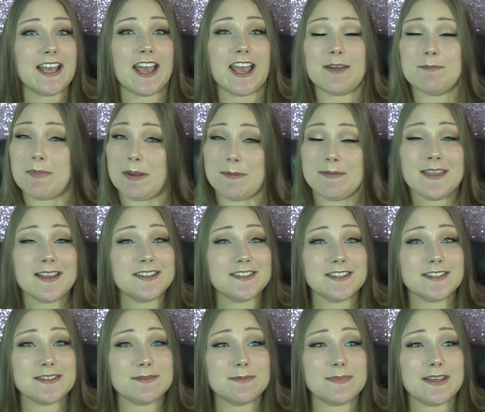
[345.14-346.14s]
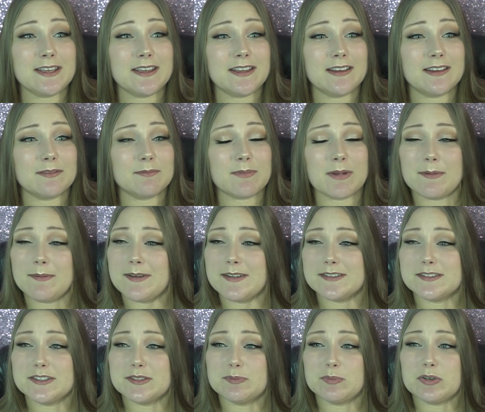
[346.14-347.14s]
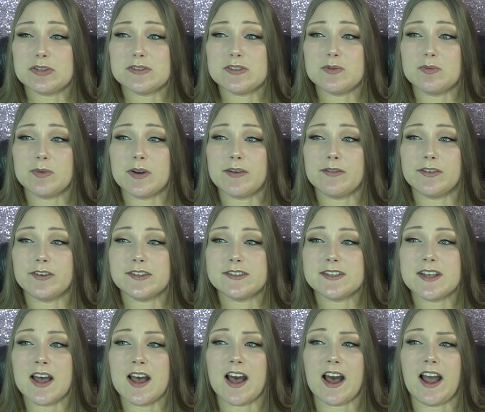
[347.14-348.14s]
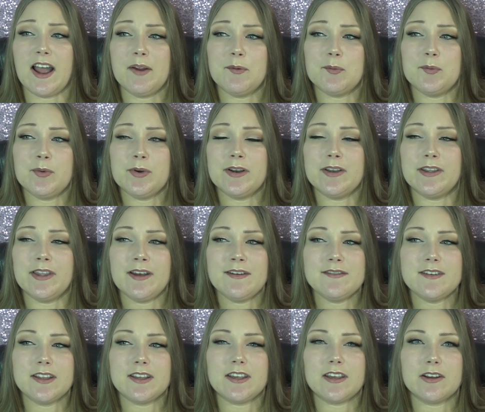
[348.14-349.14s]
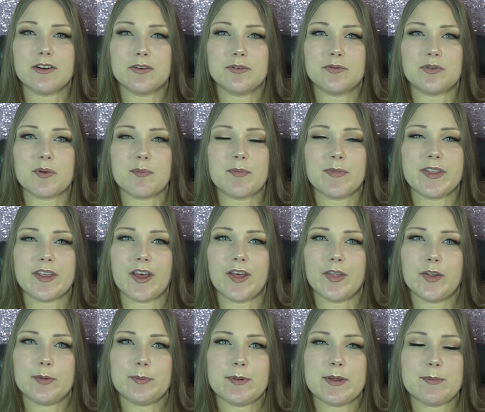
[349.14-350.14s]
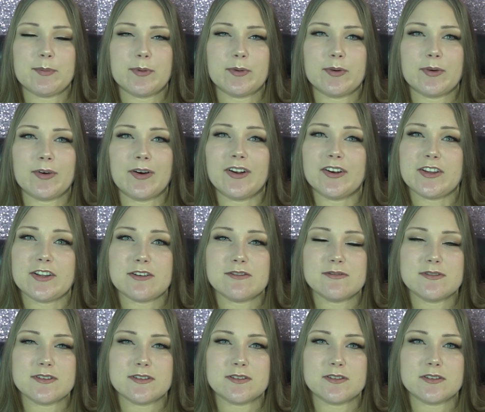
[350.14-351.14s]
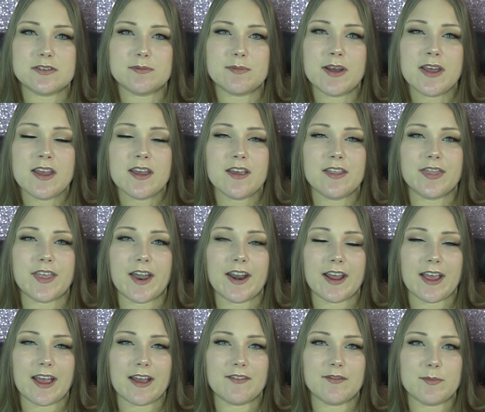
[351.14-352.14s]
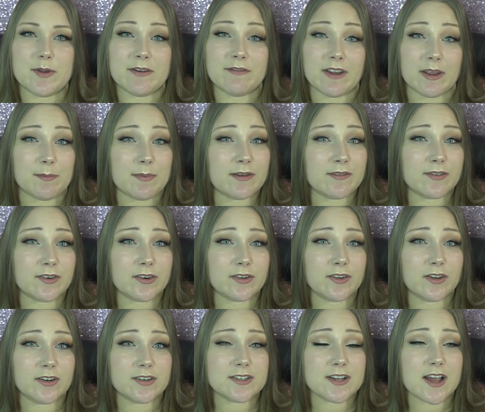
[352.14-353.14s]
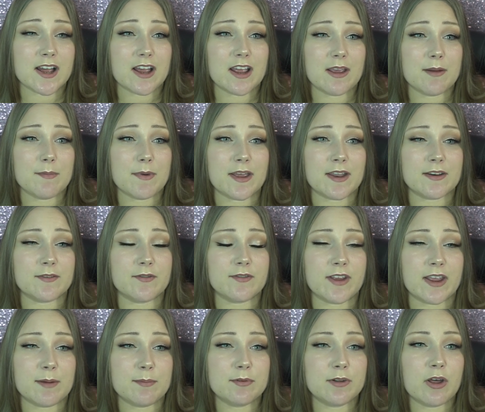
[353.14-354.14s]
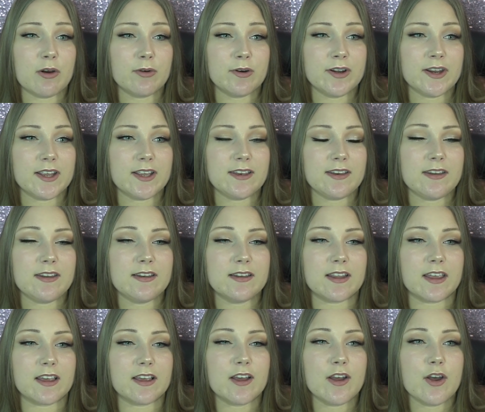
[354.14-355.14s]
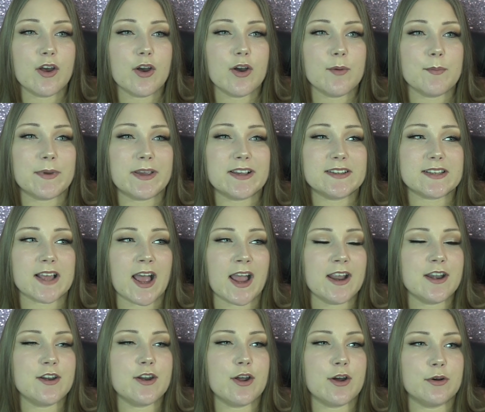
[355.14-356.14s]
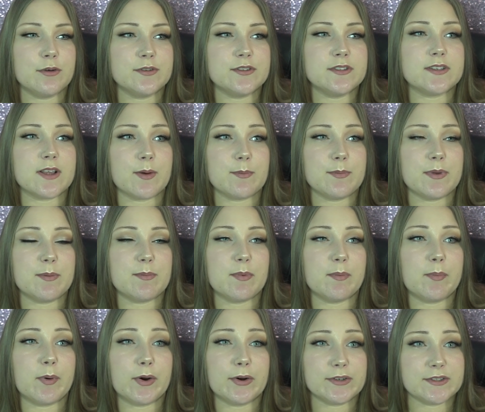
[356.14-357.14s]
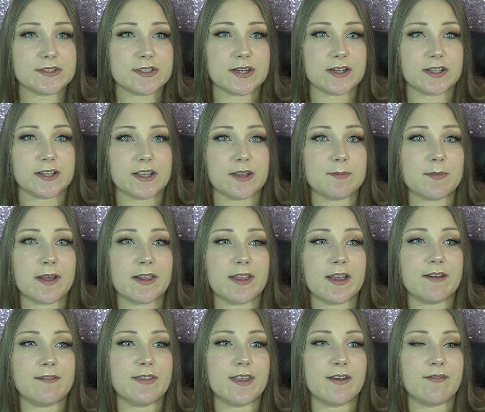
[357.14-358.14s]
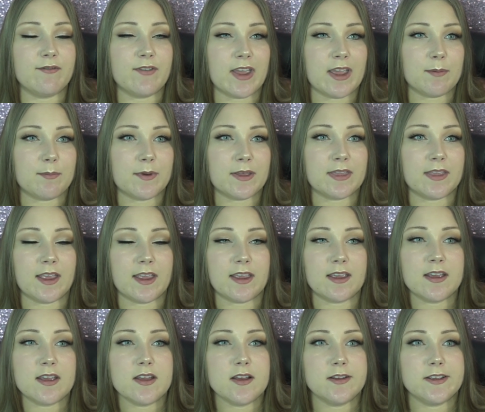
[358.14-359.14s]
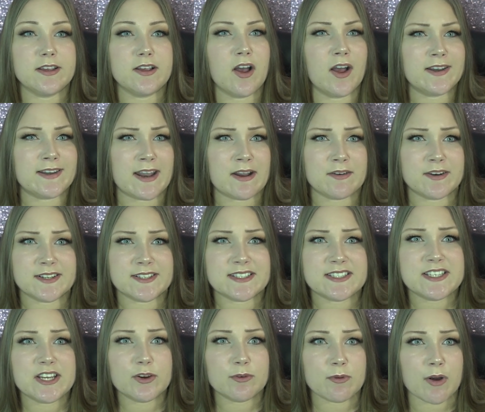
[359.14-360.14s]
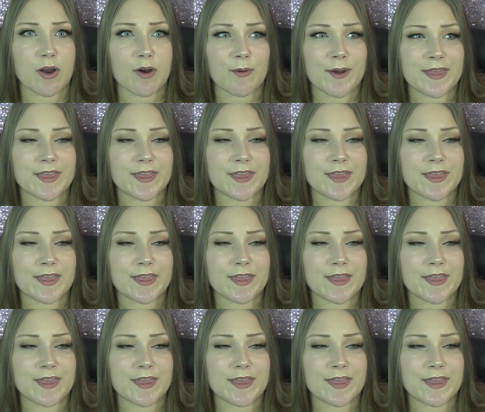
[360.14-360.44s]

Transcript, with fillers: And maybe that's just me, maybe this is personal preference. I would love to hear from the other people on YouTube that have been vaping for a long time and vape lower nicotine, like, because I know some people personally in my life that vape and they got down to zero,